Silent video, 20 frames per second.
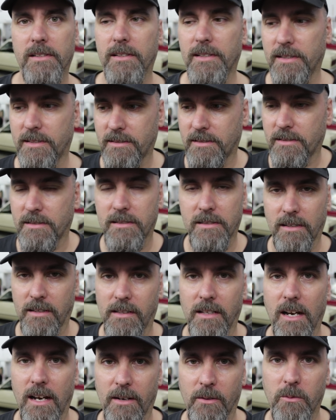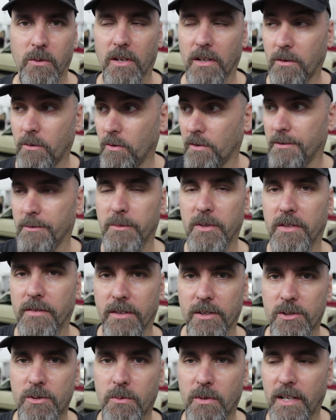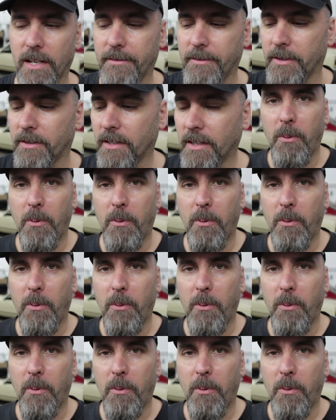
it's a lot of work, or the movers, whatever.